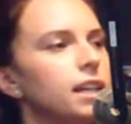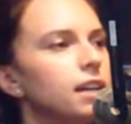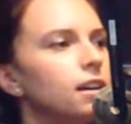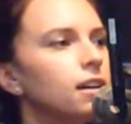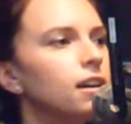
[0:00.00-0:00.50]

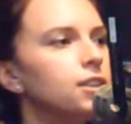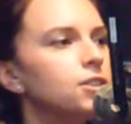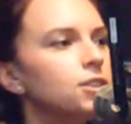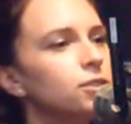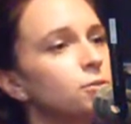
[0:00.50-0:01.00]
There are
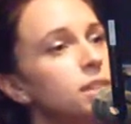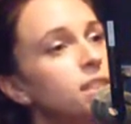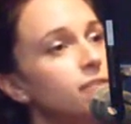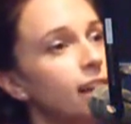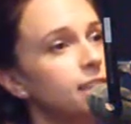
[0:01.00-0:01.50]
certain
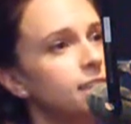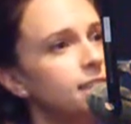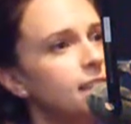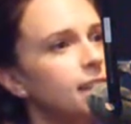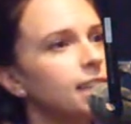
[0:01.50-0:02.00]
risk
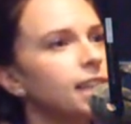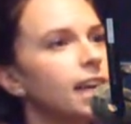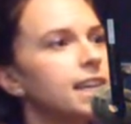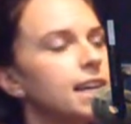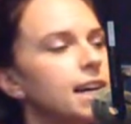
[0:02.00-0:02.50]
factors,
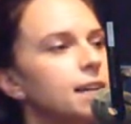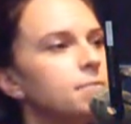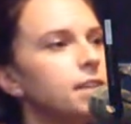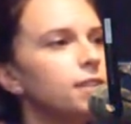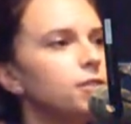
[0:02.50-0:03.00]
like
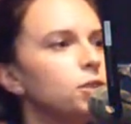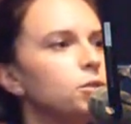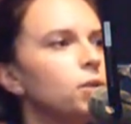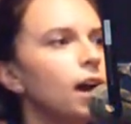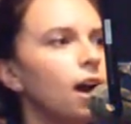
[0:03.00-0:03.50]
if
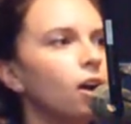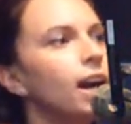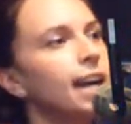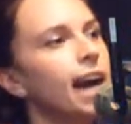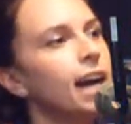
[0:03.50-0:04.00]
you
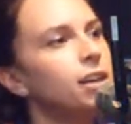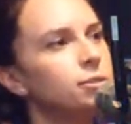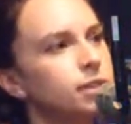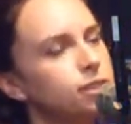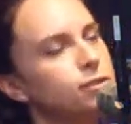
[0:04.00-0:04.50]
are at
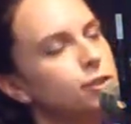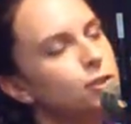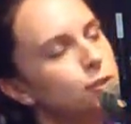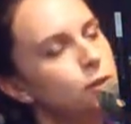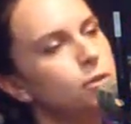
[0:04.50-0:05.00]
higher risk for
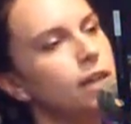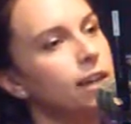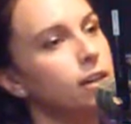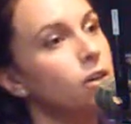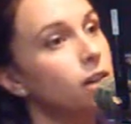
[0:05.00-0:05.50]
stroke
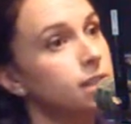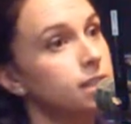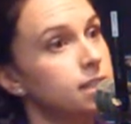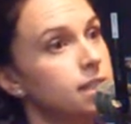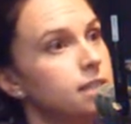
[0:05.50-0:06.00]
and heart
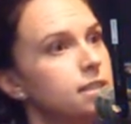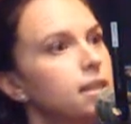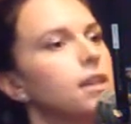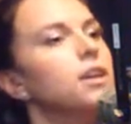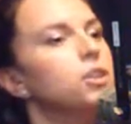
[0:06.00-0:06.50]
disease,
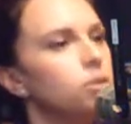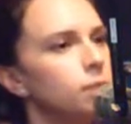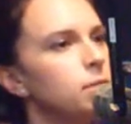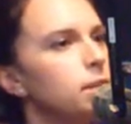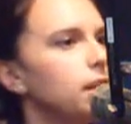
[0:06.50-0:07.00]
you
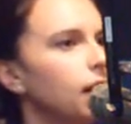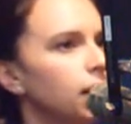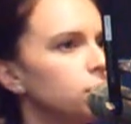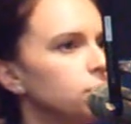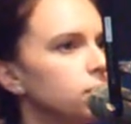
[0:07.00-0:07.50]
may be at
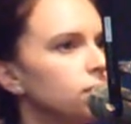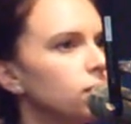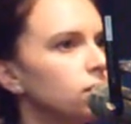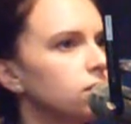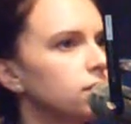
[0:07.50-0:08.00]
higher risk
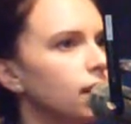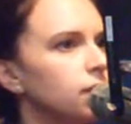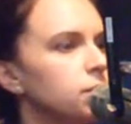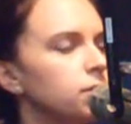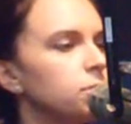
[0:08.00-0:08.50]
for
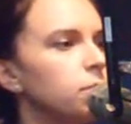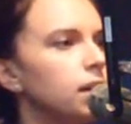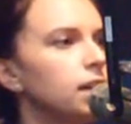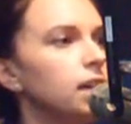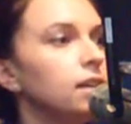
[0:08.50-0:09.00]
Alzheimer's.
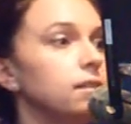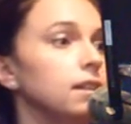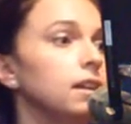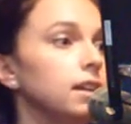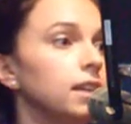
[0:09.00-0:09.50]
But
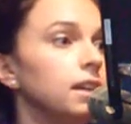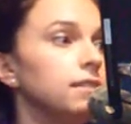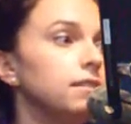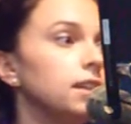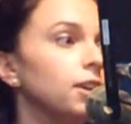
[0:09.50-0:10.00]
then
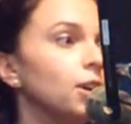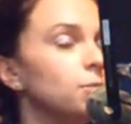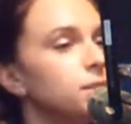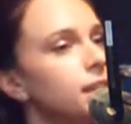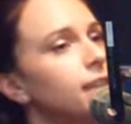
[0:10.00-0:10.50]
again, there
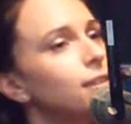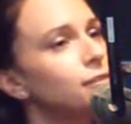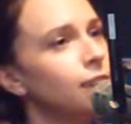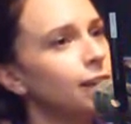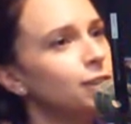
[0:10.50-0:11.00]
are
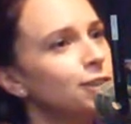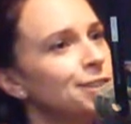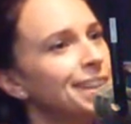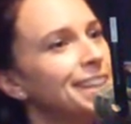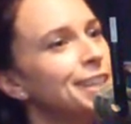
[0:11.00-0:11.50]
protective
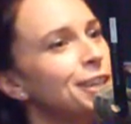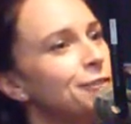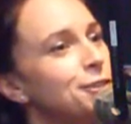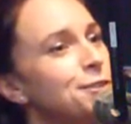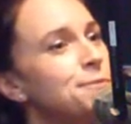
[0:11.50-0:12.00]
factors, like
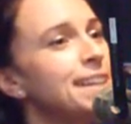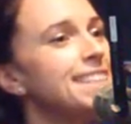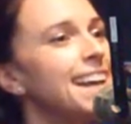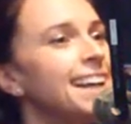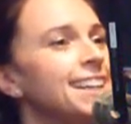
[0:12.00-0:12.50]
if you
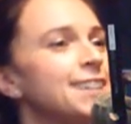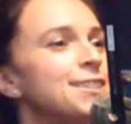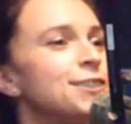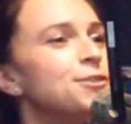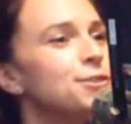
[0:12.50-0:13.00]
maintain a
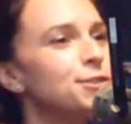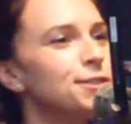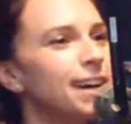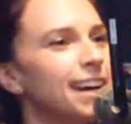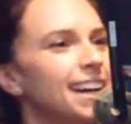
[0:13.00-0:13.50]

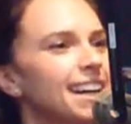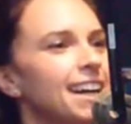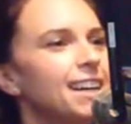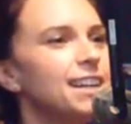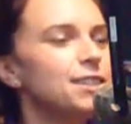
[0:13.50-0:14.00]
social
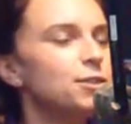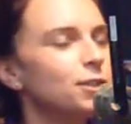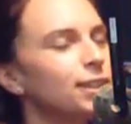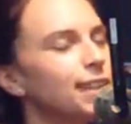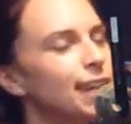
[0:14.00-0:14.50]

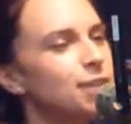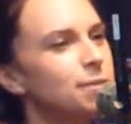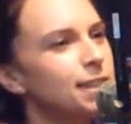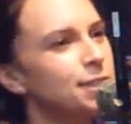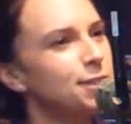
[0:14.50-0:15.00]

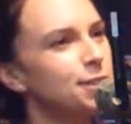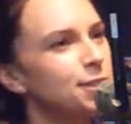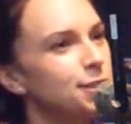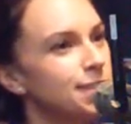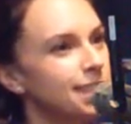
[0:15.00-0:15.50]
engagement into your